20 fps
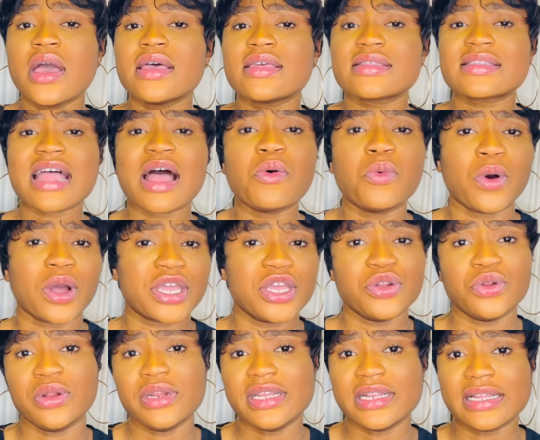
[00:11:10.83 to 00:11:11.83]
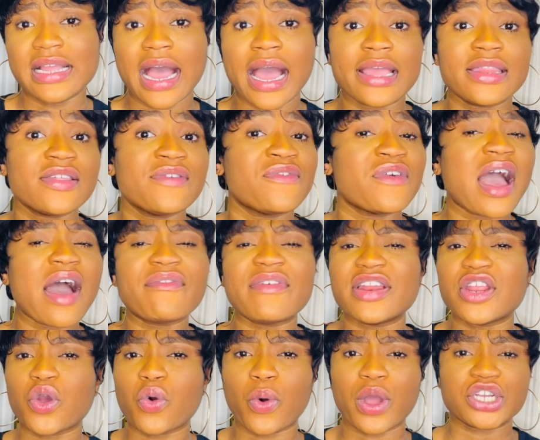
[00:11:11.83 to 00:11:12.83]
Start working on it, guys. If you have
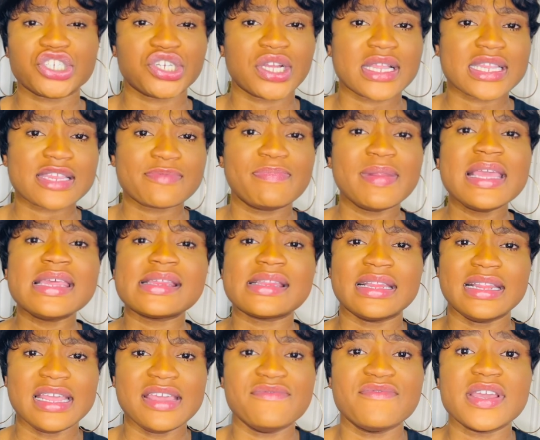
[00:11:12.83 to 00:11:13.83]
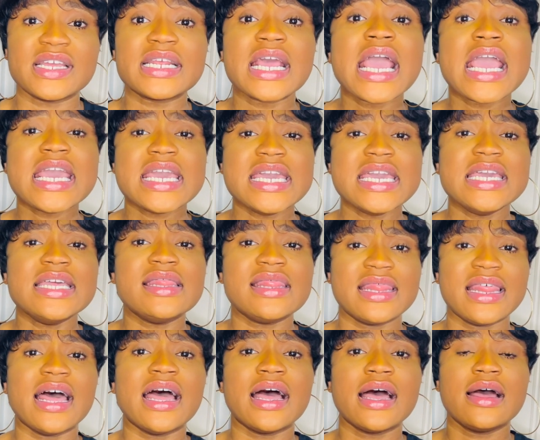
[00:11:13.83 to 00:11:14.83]
any questions, please leave it in
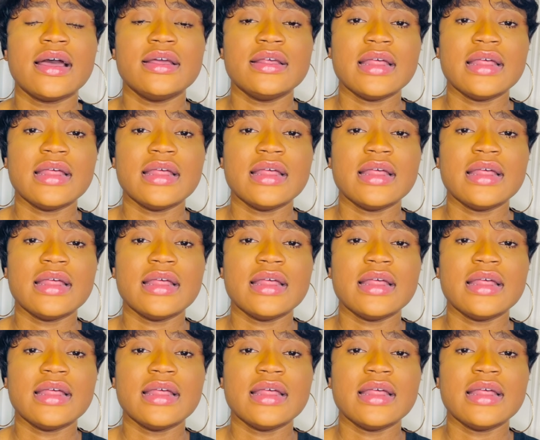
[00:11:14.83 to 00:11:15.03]
the